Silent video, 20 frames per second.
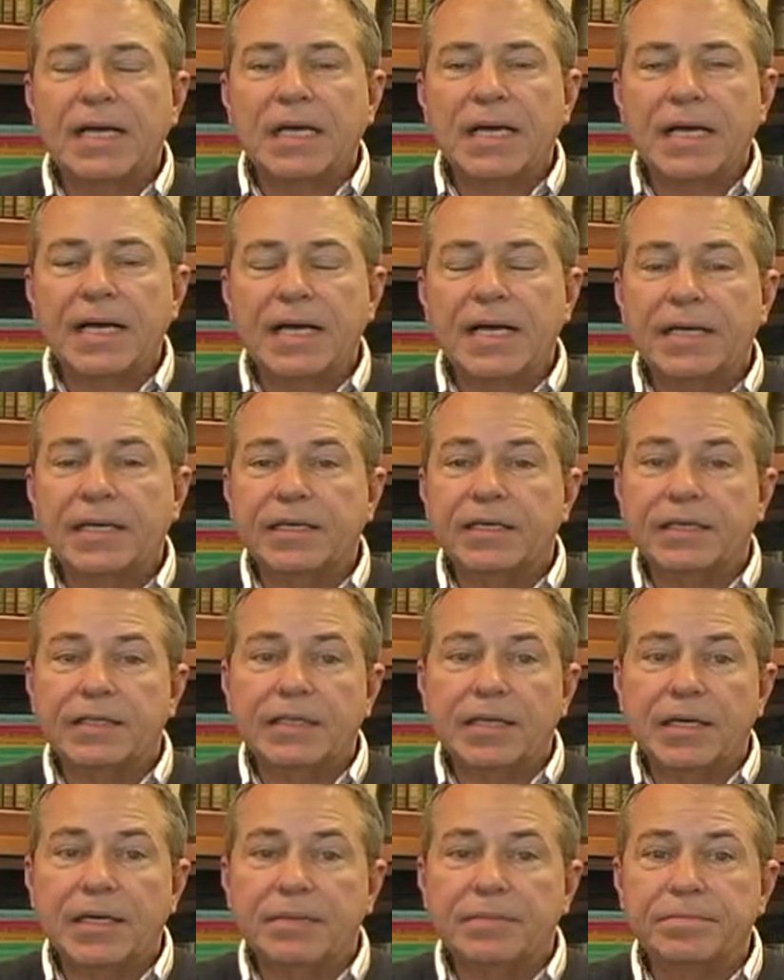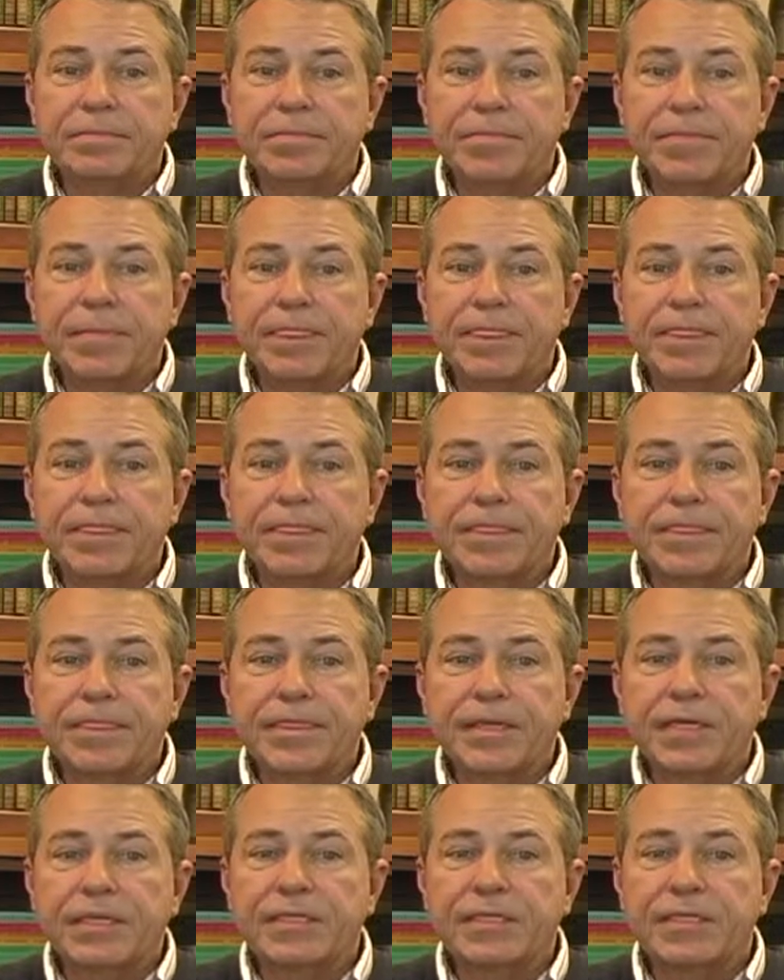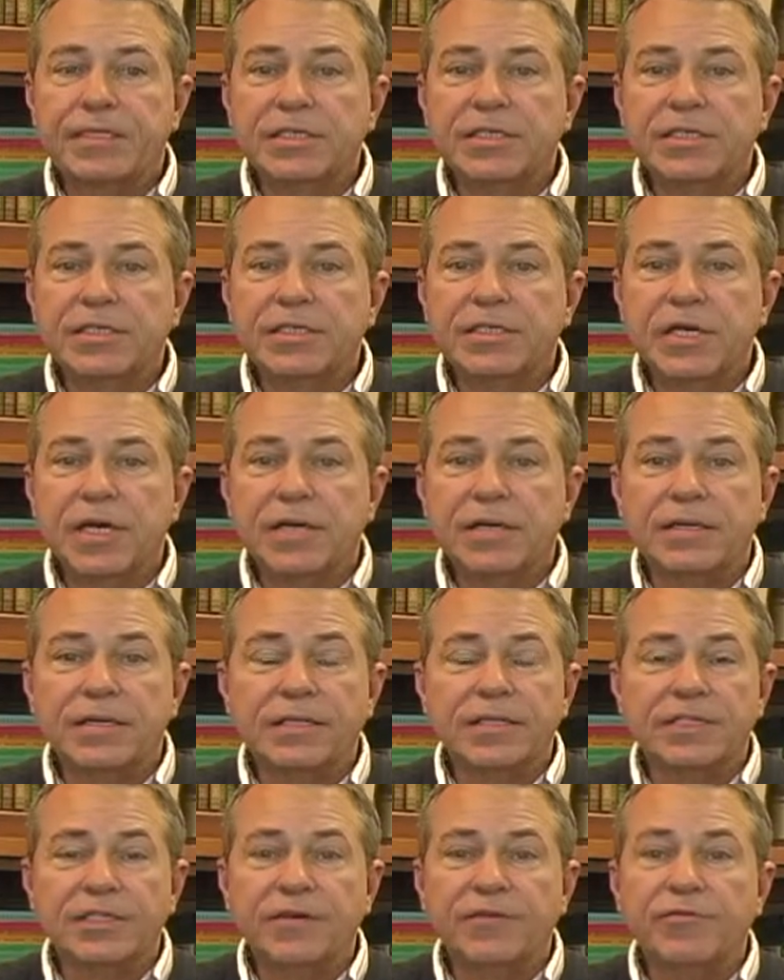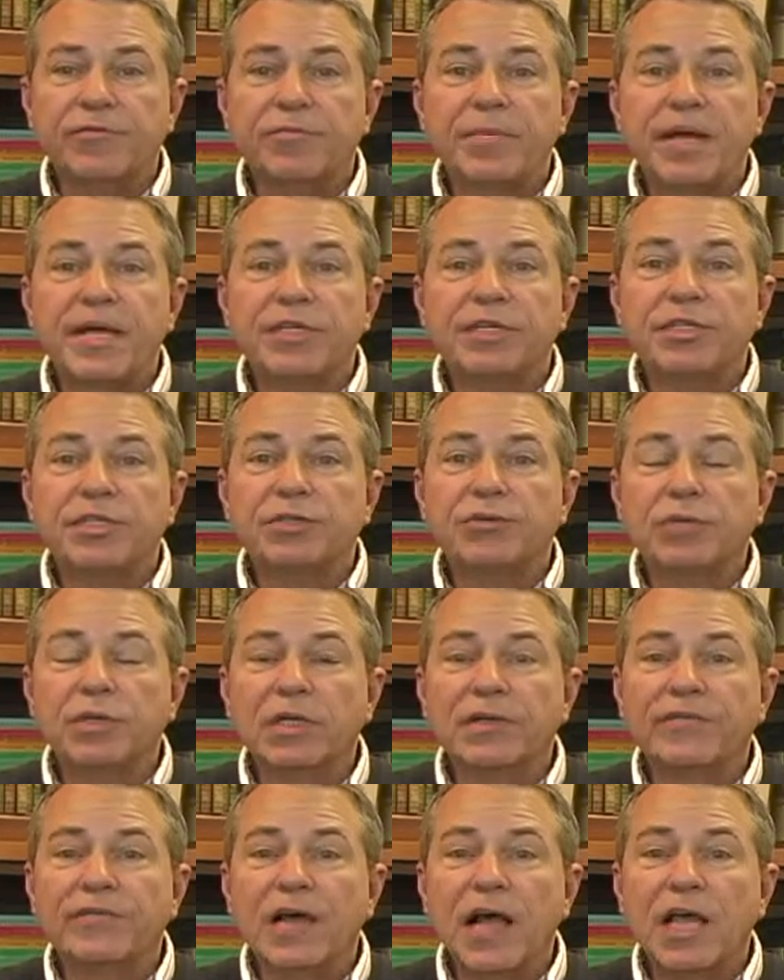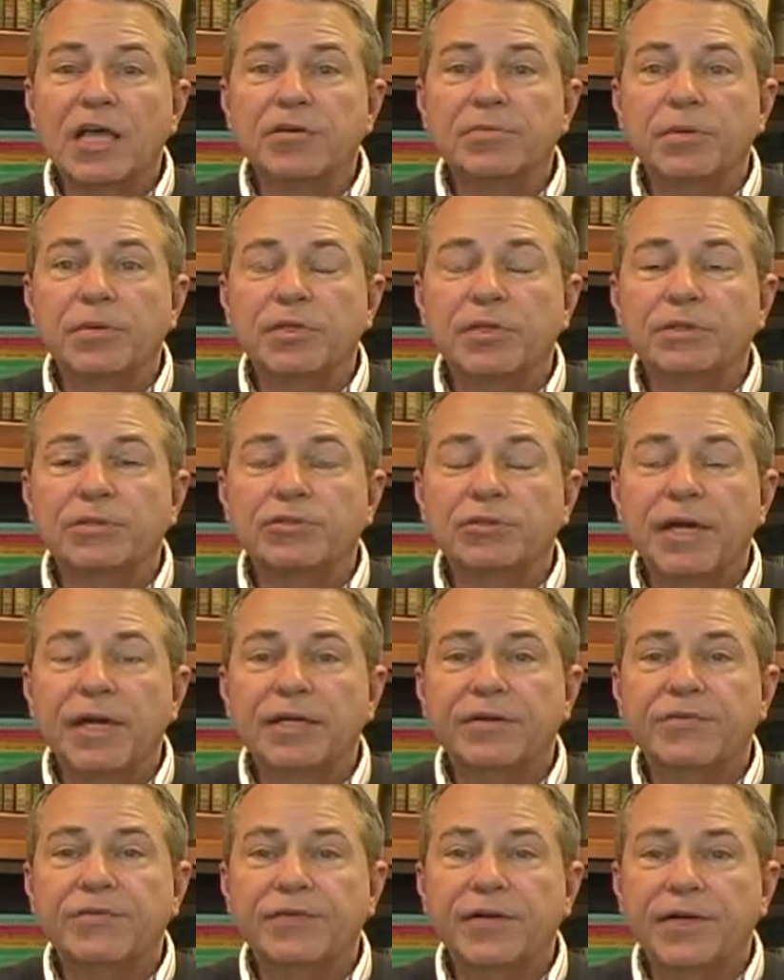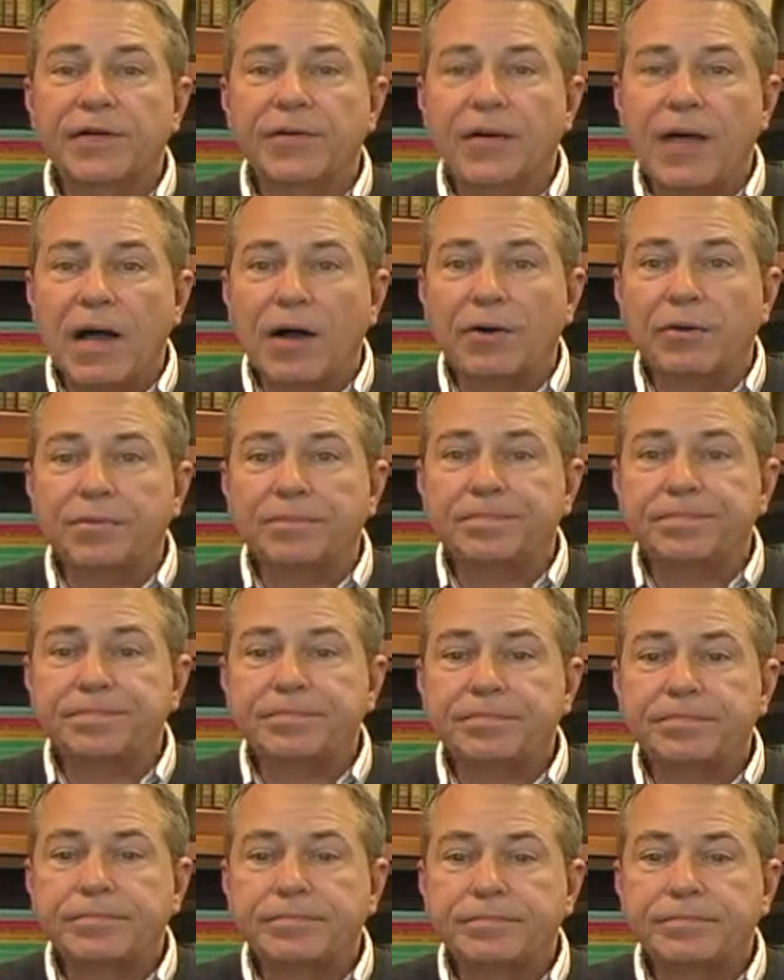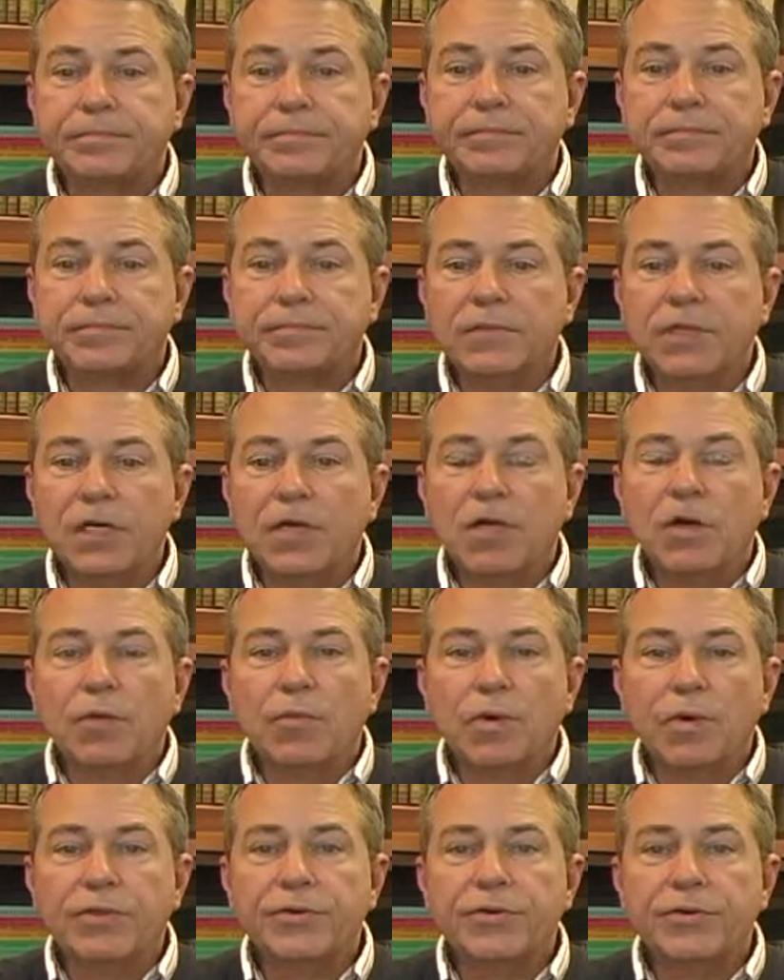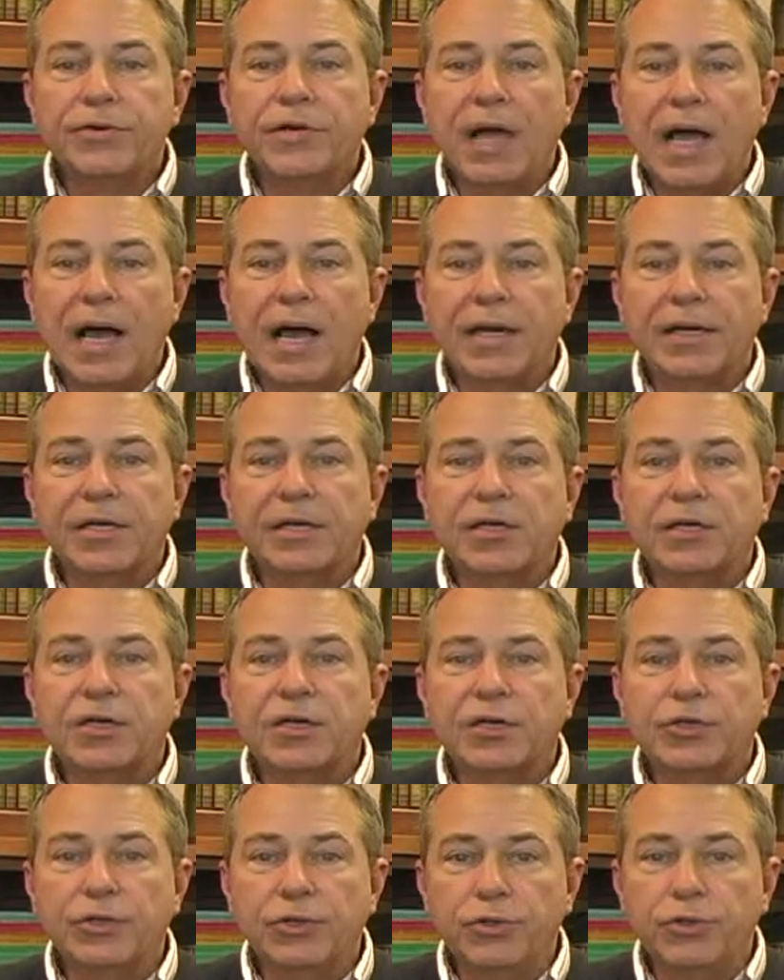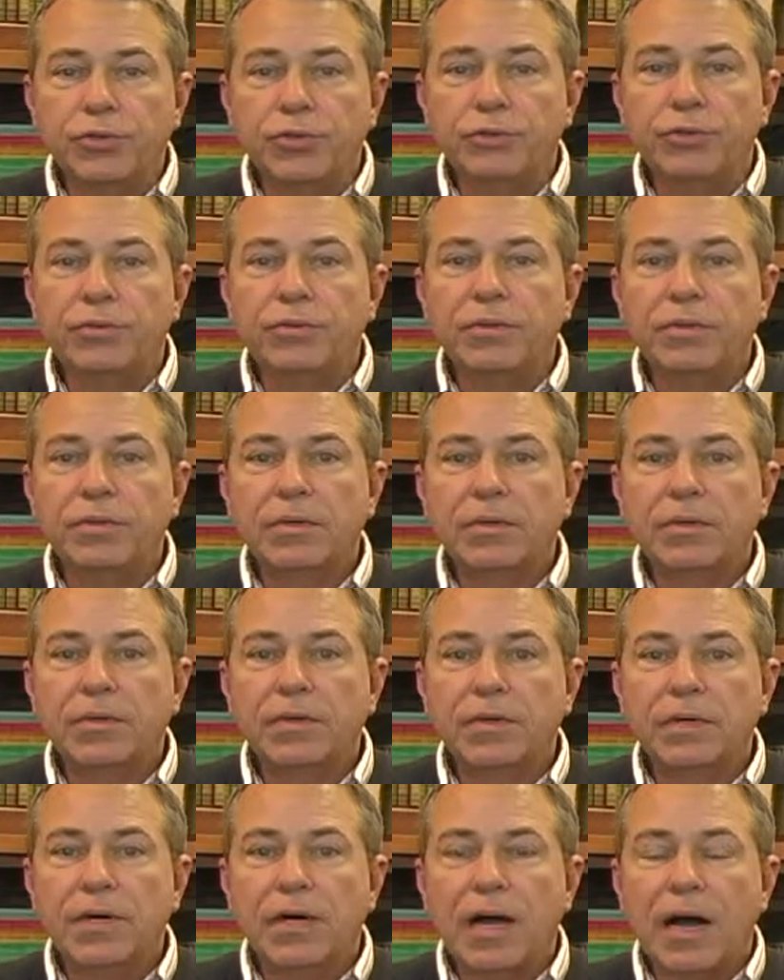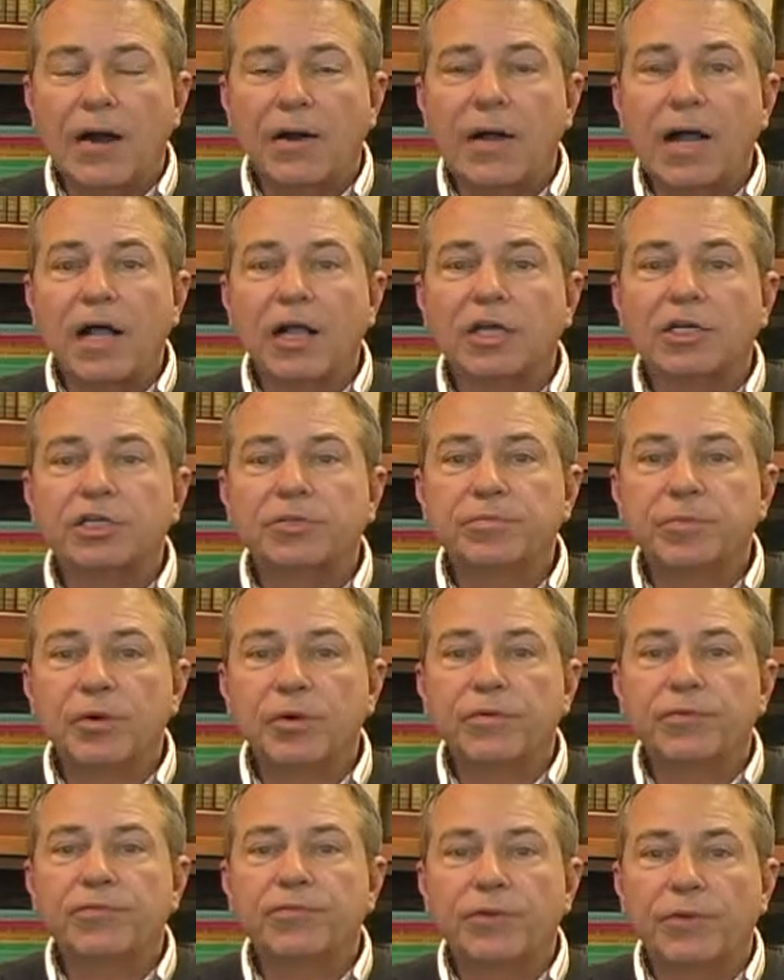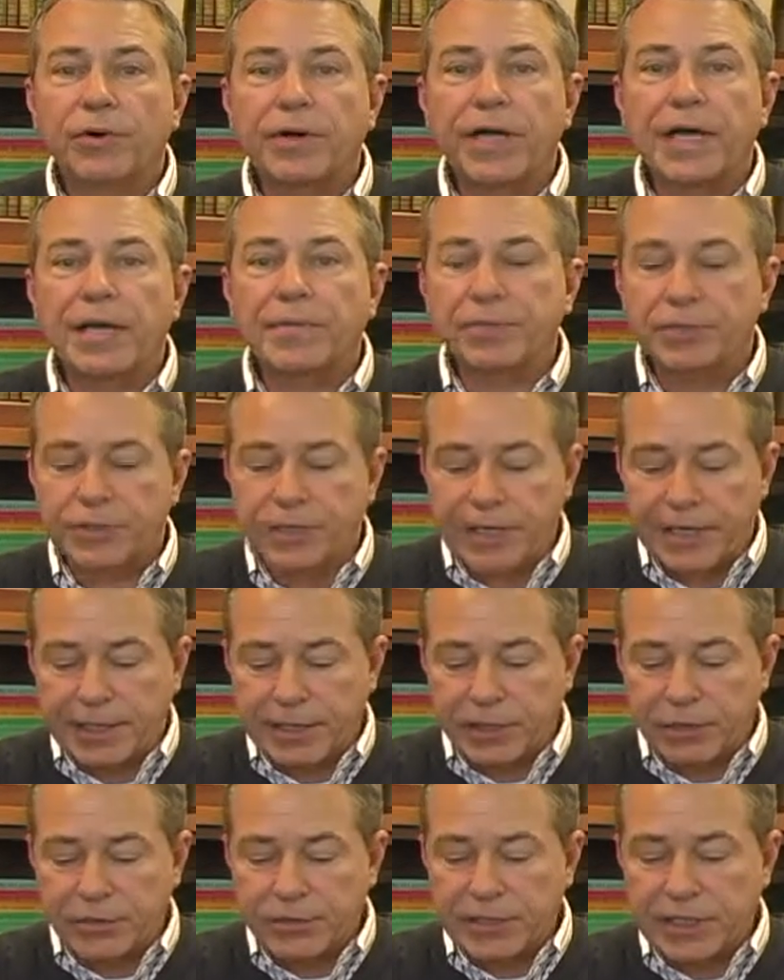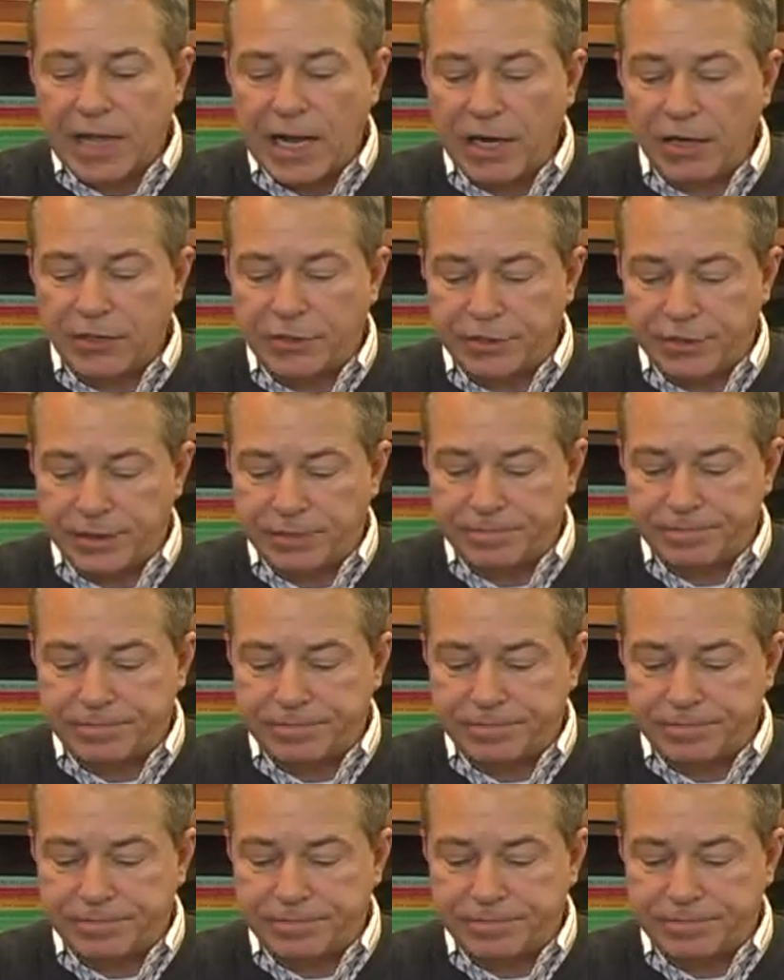And this information is really valuable in trying to figure out whether or not you are eligible for a particular scholarship.